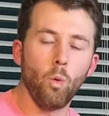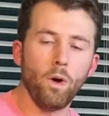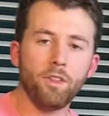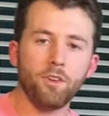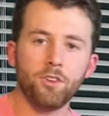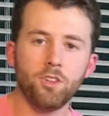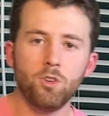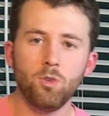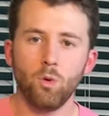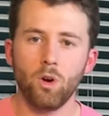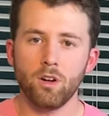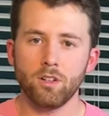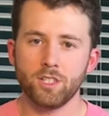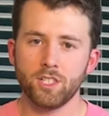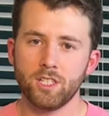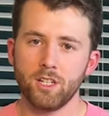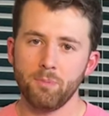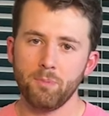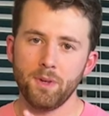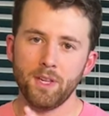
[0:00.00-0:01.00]
Whether you are
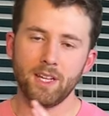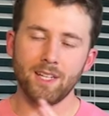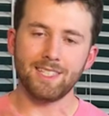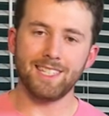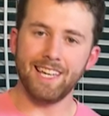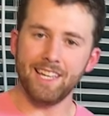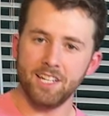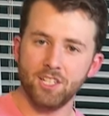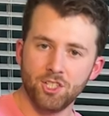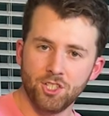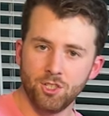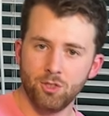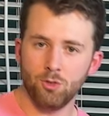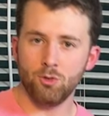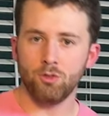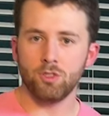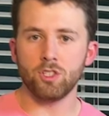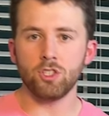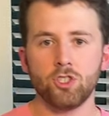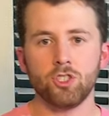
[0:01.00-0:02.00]
shipping tennis
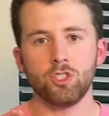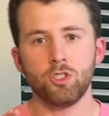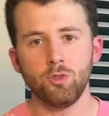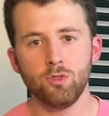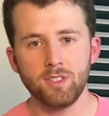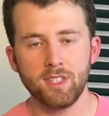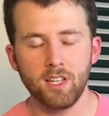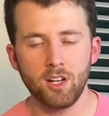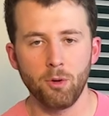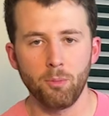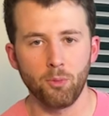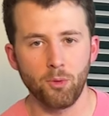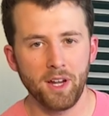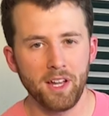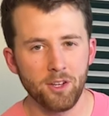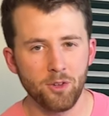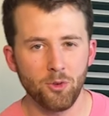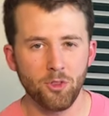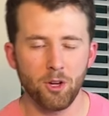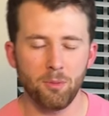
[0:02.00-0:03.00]
shoes, shoes that are
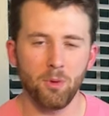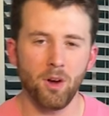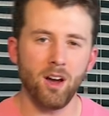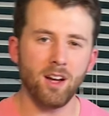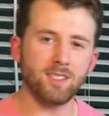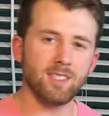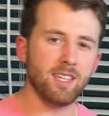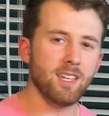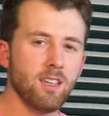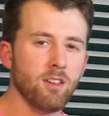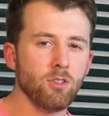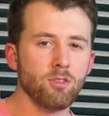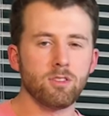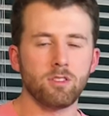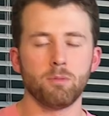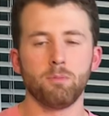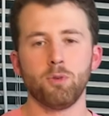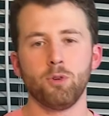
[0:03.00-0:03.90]
brand new in their box, heels or